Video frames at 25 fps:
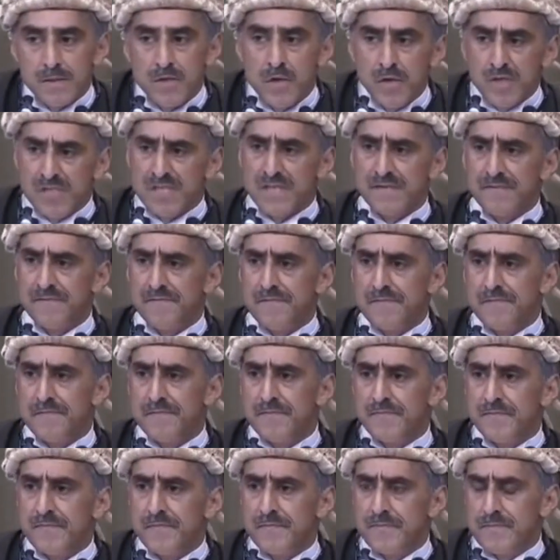use of
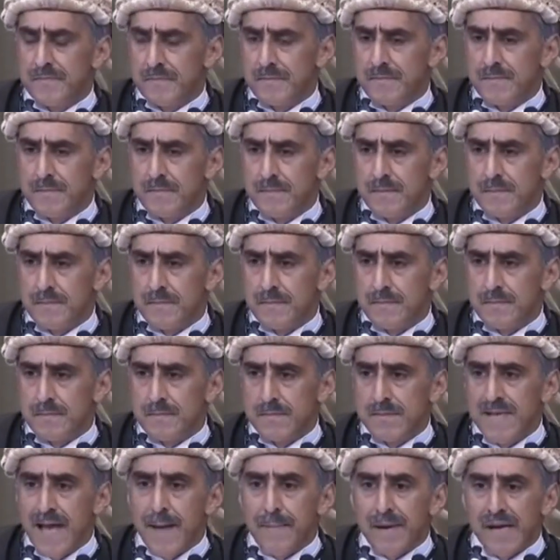
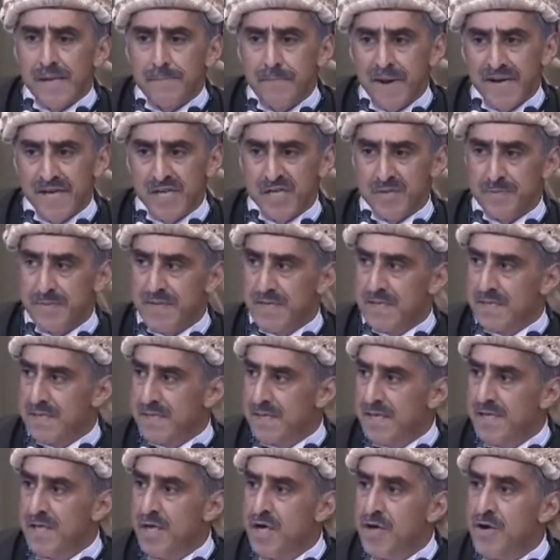capital punishment
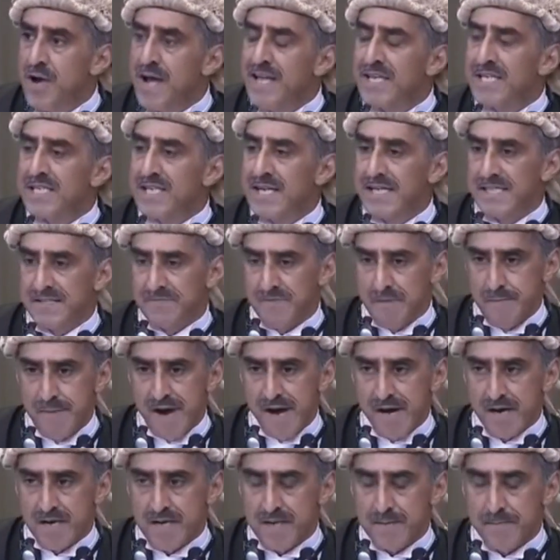in the United States of
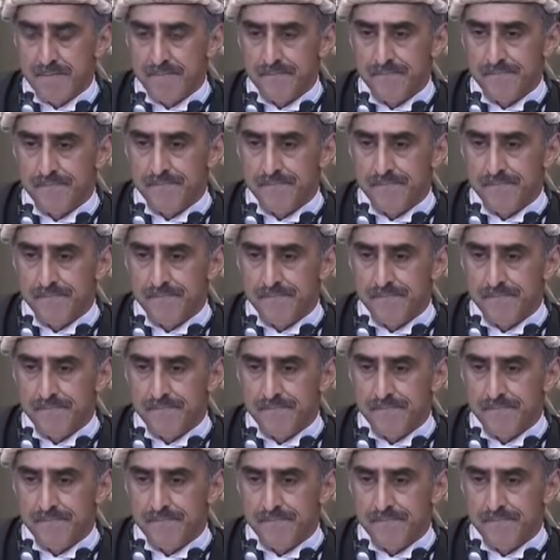America.